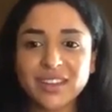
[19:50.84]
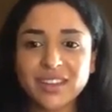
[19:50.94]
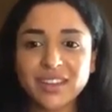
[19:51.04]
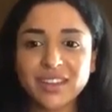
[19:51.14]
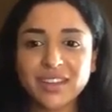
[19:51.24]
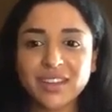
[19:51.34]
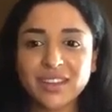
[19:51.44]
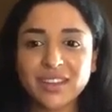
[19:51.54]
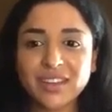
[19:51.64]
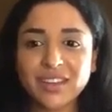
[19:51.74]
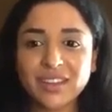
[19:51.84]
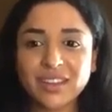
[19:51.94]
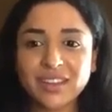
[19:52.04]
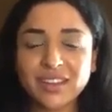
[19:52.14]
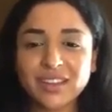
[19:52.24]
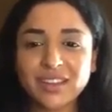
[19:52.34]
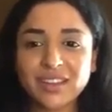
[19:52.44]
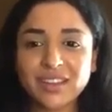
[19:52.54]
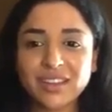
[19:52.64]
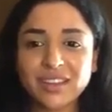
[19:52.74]

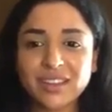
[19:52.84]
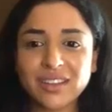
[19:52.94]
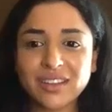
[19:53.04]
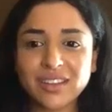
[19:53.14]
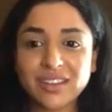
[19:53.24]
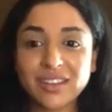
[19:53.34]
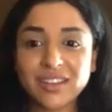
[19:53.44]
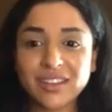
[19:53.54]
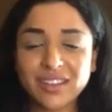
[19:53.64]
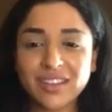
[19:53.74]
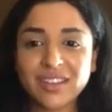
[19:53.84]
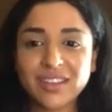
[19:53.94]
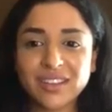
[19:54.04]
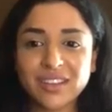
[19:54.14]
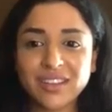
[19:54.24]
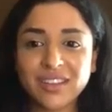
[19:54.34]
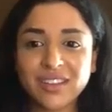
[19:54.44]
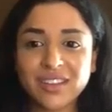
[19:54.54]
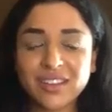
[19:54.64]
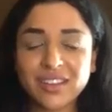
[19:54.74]

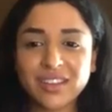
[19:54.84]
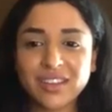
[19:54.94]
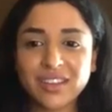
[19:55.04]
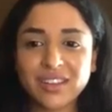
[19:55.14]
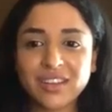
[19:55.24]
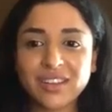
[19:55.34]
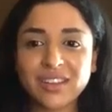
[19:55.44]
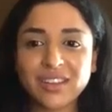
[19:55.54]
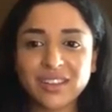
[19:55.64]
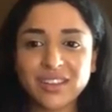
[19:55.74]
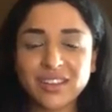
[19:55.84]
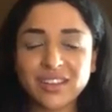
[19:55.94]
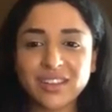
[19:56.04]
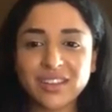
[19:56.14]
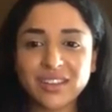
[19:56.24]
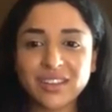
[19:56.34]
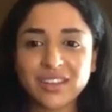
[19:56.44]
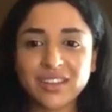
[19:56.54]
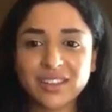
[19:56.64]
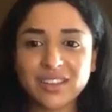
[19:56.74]

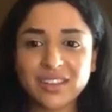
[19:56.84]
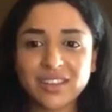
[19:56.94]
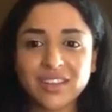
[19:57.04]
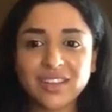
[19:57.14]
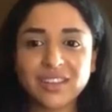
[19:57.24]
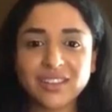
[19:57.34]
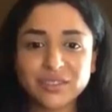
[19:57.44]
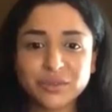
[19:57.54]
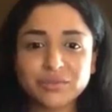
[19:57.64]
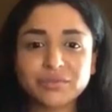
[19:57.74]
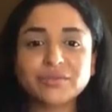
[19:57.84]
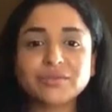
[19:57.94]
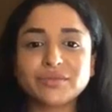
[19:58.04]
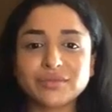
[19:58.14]
(not speaking)